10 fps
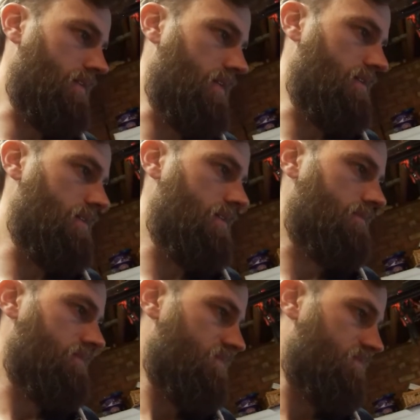and easy
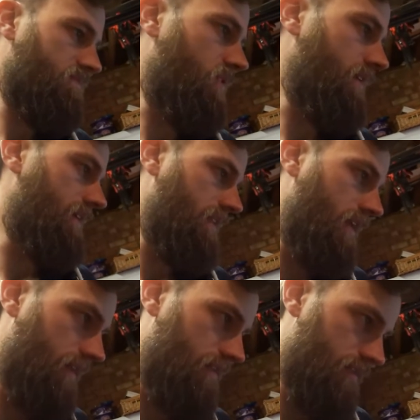and right near the
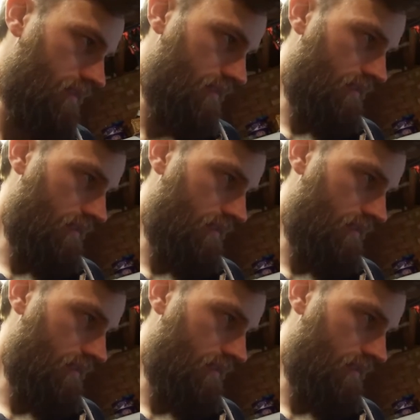end.